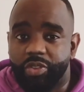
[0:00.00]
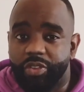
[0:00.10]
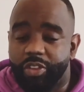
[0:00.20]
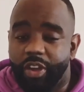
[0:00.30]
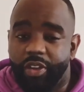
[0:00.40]

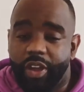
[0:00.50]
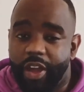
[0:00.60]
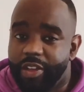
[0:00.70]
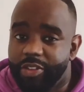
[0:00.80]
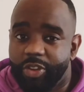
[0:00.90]
You
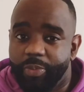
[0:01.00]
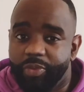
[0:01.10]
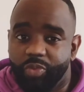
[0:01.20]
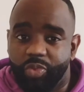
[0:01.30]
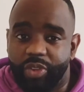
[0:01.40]
know, he's not
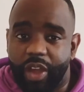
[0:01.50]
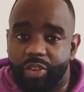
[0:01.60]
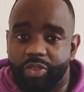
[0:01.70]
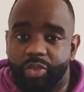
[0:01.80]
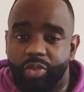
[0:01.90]
been ruled
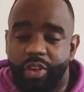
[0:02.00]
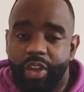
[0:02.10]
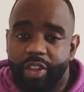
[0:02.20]
out at all.